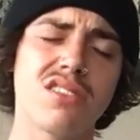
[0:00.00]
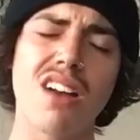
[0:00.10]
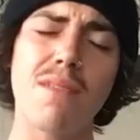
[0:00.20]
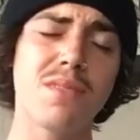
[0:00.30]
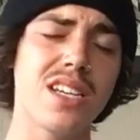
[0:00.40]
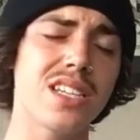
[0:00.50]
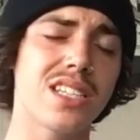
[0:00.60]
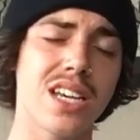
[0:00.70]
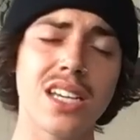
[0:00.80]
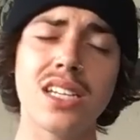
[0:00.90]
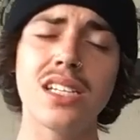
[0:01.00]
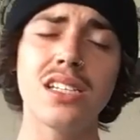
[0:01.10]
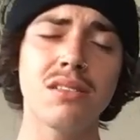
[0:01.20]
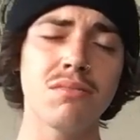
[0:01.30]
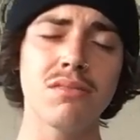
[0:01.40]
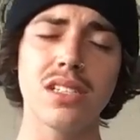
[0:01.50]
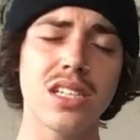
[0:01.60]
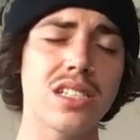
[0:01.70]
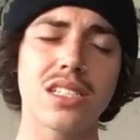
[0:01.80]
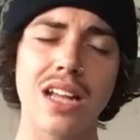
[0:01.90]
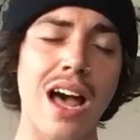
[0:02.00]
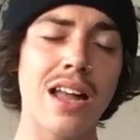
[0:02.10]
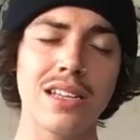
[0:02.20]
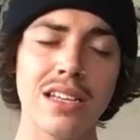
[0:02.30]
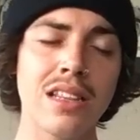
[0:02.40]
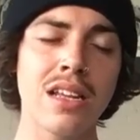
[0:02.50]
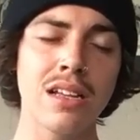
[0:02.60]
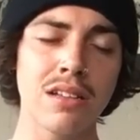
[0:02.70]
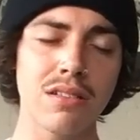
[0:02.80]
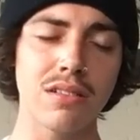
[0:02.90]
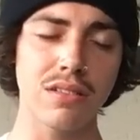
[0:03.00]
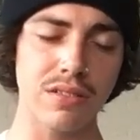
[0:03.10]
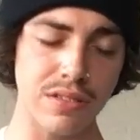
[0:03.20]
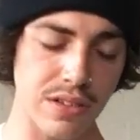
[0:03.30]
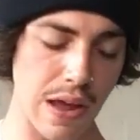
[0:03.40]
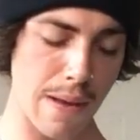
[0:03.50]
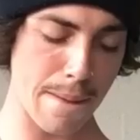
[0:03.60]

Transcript: Drop the game, it's not enough.